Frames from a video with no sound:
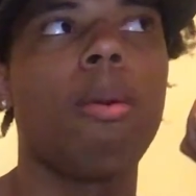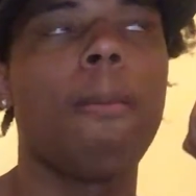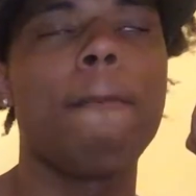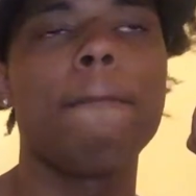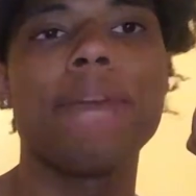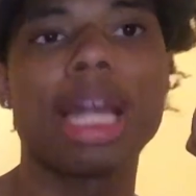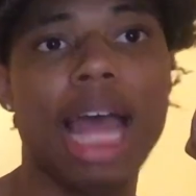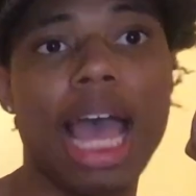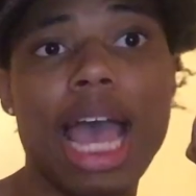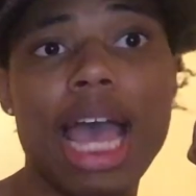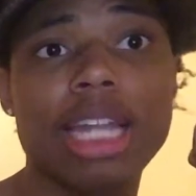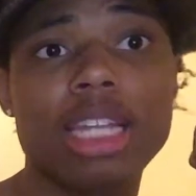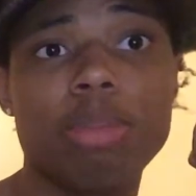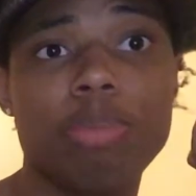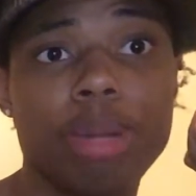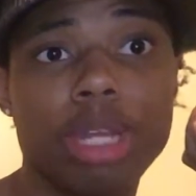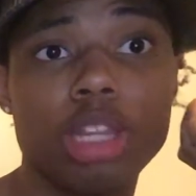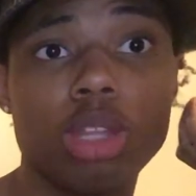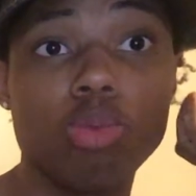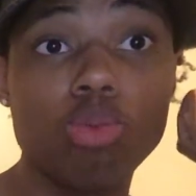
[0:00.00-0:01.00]
But I had to
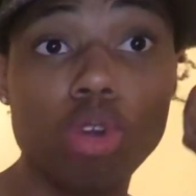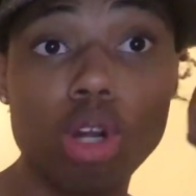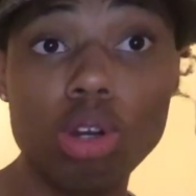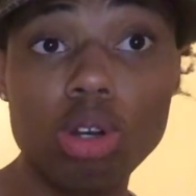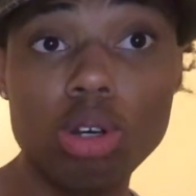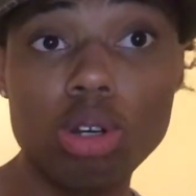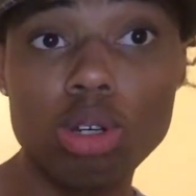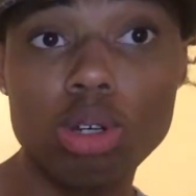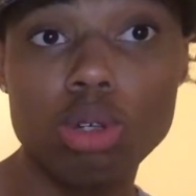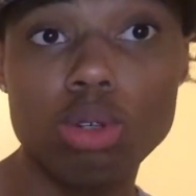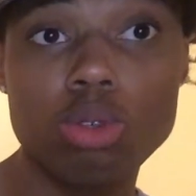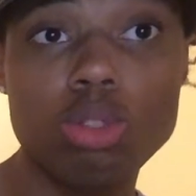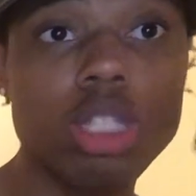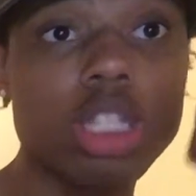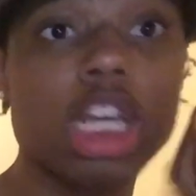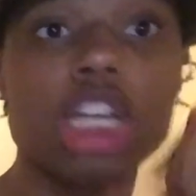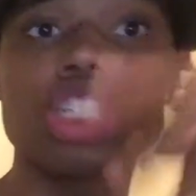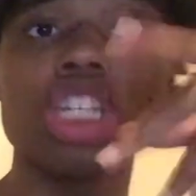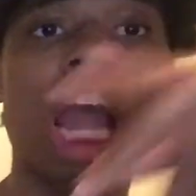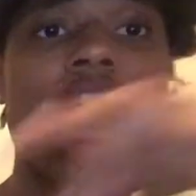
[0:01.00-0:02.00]
bend the rules.
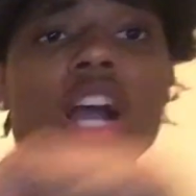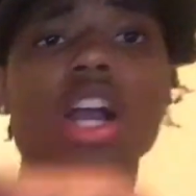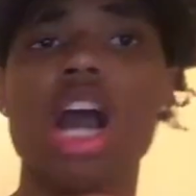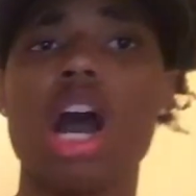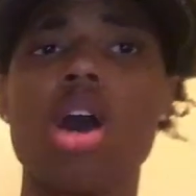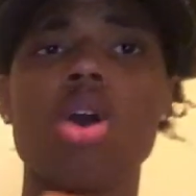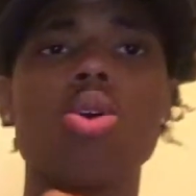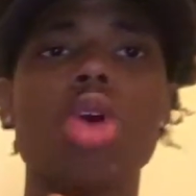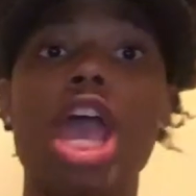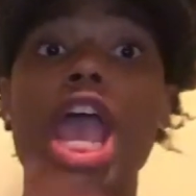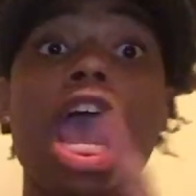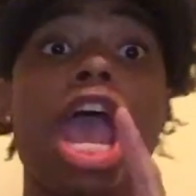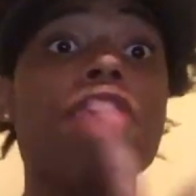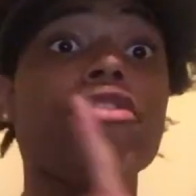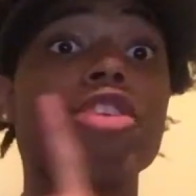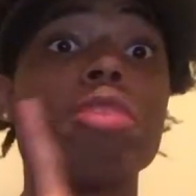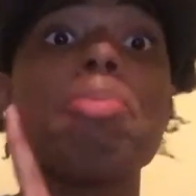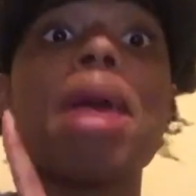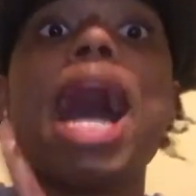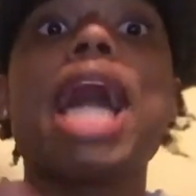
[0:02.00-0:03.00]
Cause y'all
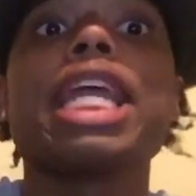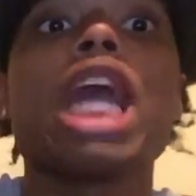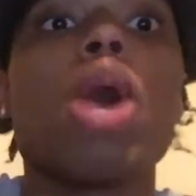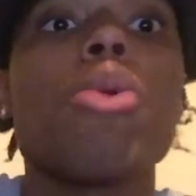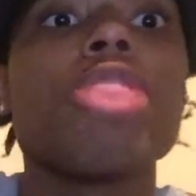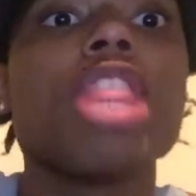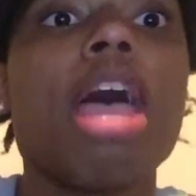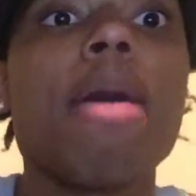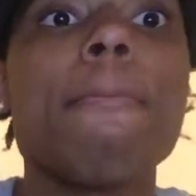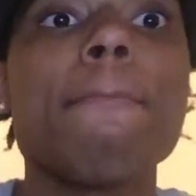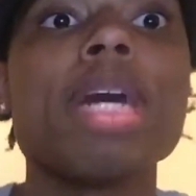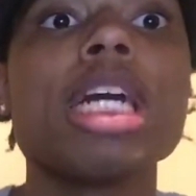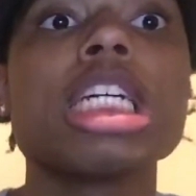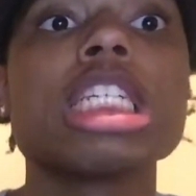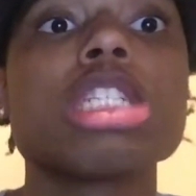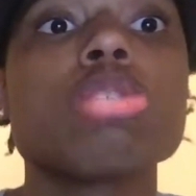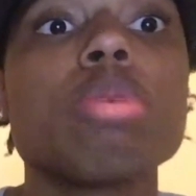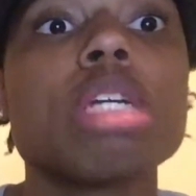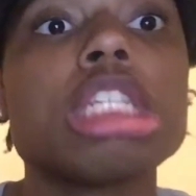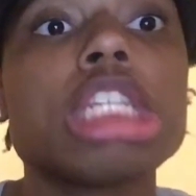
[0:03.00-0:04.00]
everybody on that
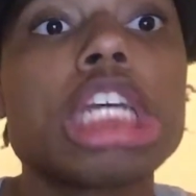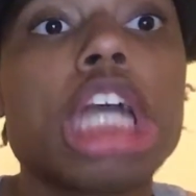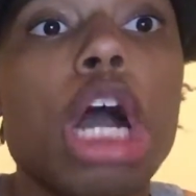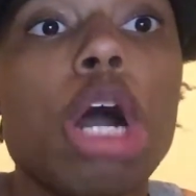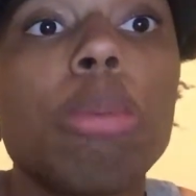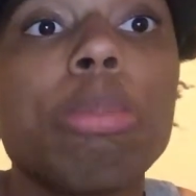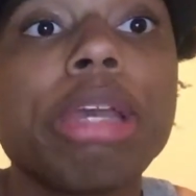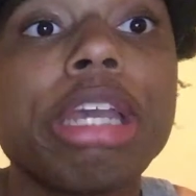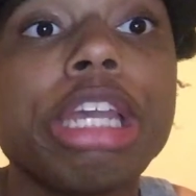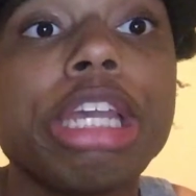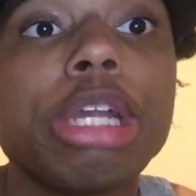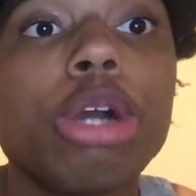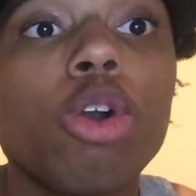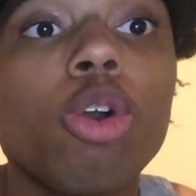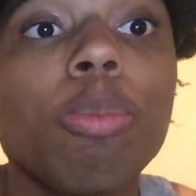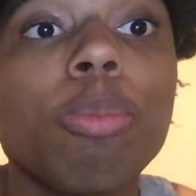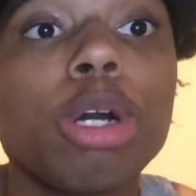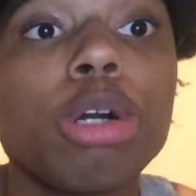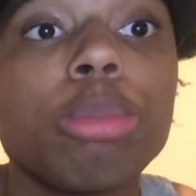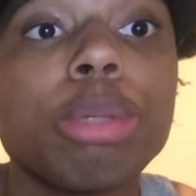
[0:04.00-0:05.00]
bus went to go pee
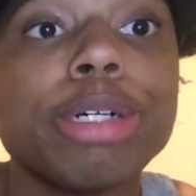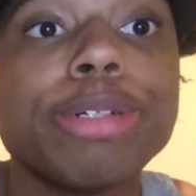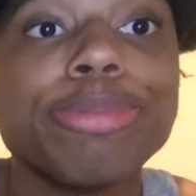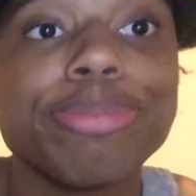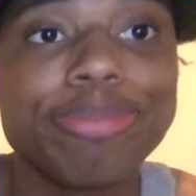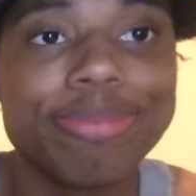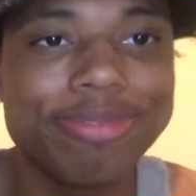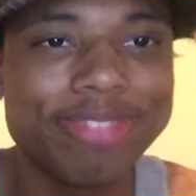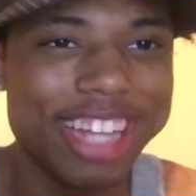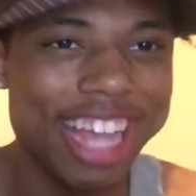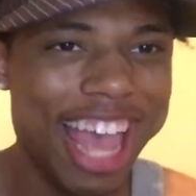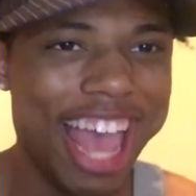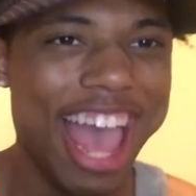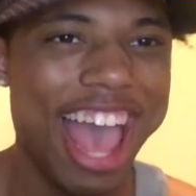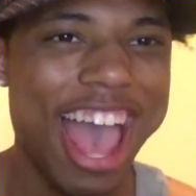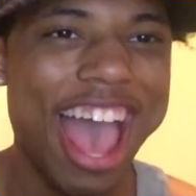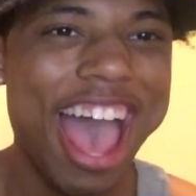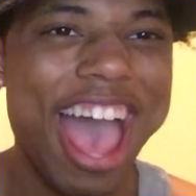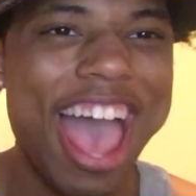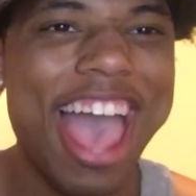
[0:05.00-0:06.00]
or boo boo.
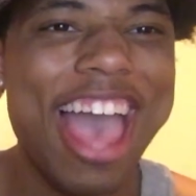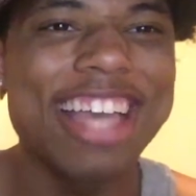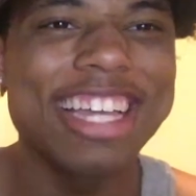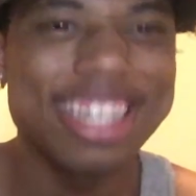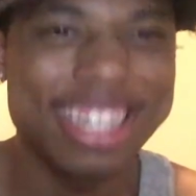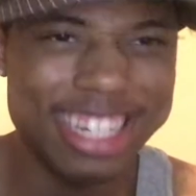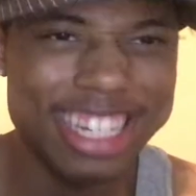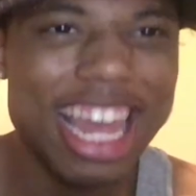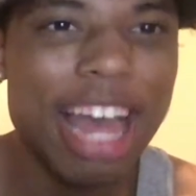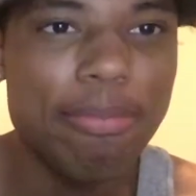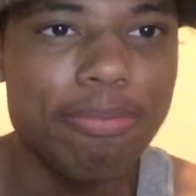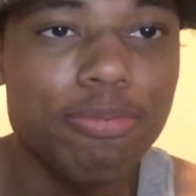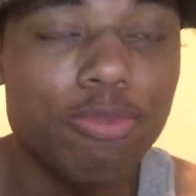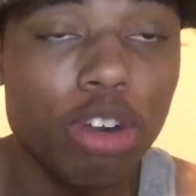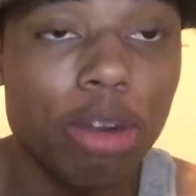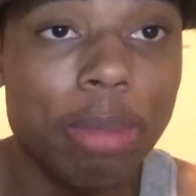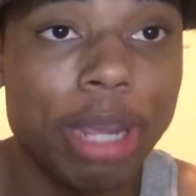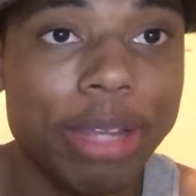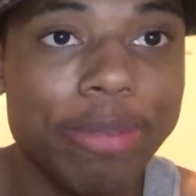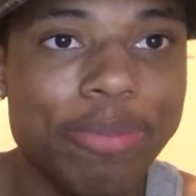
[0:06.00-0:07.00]
Except
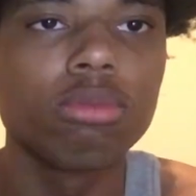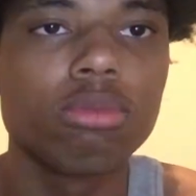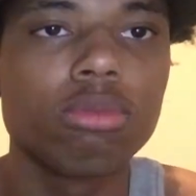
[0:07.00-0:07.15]
for me.